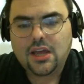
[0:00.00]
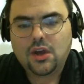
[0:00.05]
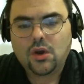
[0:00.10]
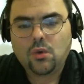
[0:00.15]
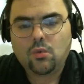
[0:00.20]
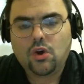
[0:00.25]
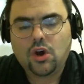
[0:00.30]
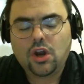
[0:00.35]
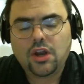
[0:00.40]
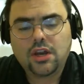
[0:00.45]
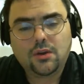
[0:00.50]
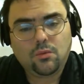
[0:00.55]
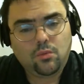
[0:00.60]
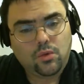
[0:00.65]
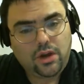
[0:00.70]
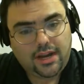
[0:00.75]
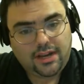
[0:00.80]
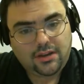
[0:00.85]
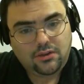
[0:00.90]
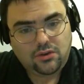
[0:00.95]
What
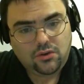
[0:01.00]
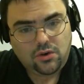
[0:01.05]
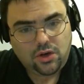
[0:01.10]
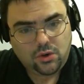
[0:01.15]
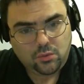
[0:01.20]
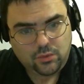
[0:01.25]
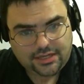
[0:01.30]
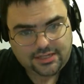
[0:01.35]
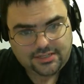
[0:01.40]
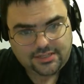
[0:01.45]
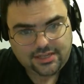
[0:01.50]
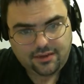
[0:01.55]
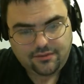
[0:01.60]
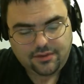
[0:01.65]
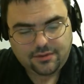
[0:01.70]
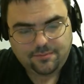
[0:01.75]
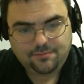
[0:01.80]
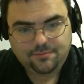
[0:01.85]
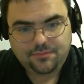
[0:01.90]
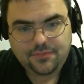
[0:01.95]
I do on week 7
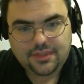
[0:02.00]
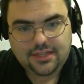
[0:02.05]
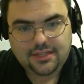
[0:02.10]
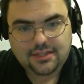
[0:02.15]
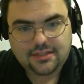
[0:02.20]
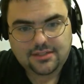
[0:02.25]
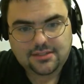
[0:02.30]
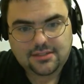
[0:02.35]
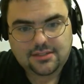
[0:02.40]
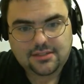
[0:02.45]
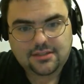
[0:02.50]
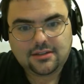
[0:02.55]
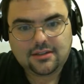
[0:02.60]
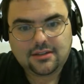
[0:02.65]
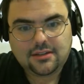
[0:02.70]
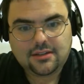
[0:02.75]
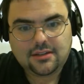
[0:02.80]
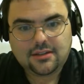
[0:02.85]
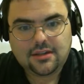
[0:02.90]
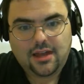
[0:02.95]
is
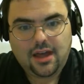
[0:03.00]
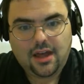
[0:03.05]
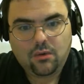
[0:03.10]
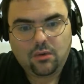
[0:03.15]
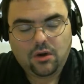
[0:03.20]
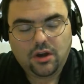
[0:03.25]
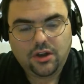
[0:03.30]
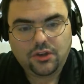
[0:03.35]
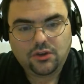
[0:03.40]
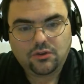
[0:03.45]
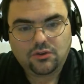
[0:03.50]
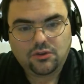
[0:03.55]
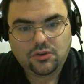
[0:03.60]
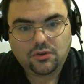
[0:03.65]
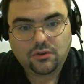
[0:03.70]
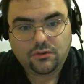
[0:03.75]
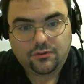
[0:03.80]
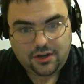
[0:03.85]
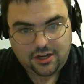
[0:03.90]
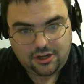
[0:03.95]
I want you
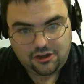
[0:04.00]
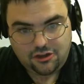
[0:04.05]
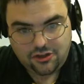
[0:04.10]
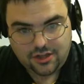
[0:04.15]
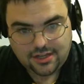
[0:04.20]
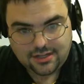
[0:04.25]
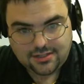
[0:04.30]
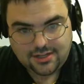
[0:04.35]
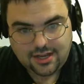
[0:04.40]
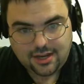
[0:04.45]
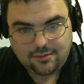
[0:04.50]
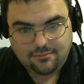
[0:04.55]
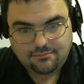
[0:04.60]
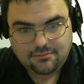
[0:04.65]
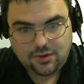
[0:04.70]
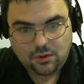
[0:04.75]
to finish things up.